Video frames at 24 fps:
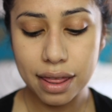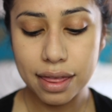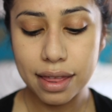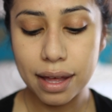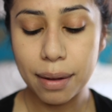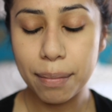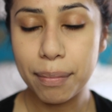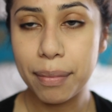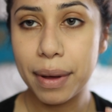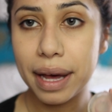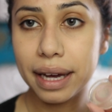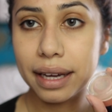
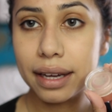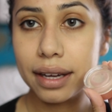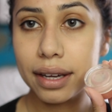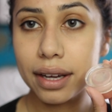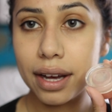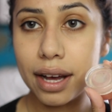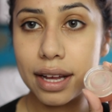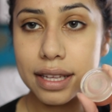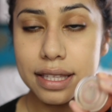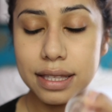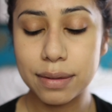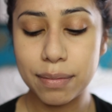the Becca
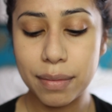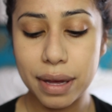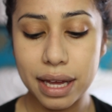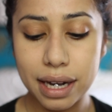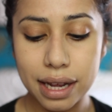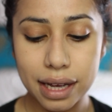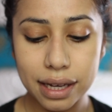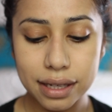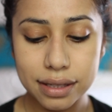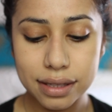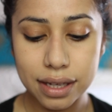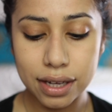
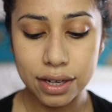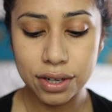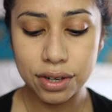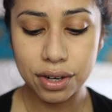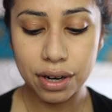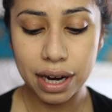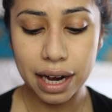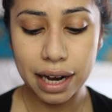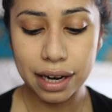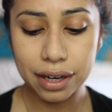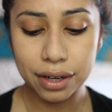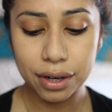Cosmetics Under
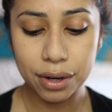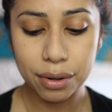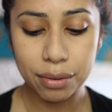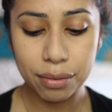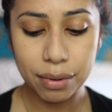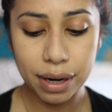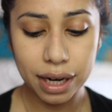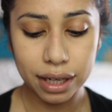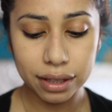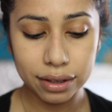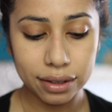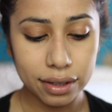Eye
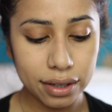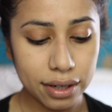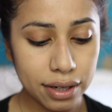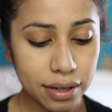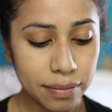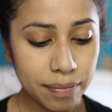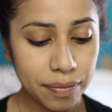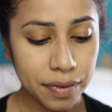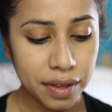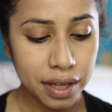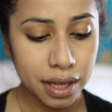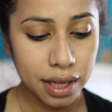Corrector.